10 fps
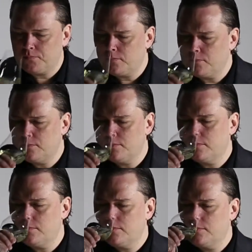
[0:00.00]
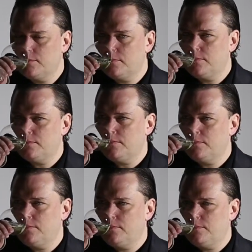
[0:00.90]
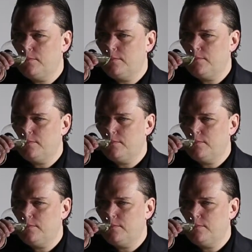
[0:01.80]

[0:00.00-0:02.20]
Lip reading: No one is speaking in this clip.